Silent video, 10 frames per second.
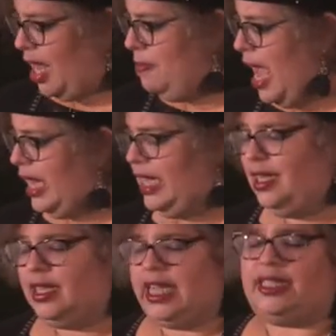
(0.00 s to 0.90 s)
back in
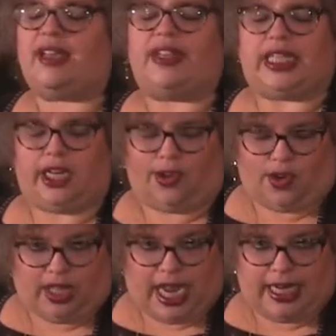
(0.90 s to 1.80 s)
the late 1700s and
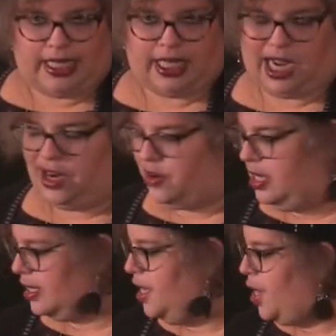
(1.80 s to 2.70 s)
early
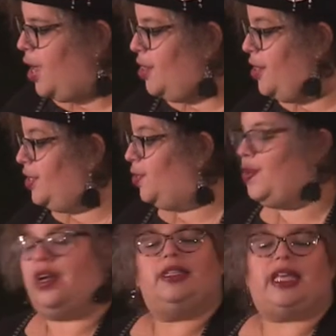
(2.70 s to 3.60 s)
1800s, this
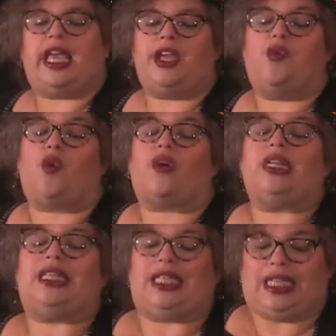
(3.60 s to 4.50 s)
was a
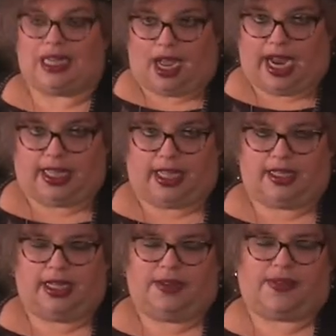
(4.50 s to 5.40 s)
quarantine
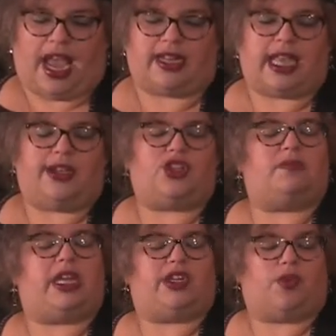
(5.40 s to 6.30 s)
island. In fact, as you
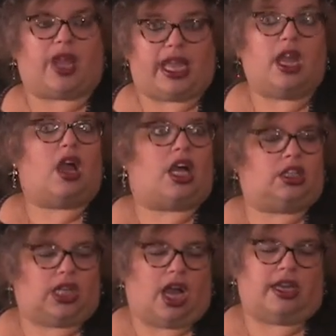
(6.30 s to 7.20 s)
make your way
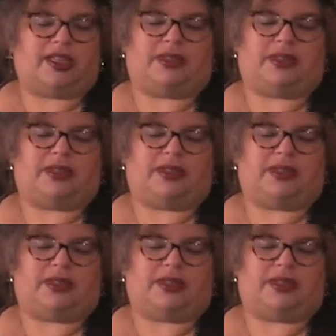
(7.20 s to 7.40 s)
along the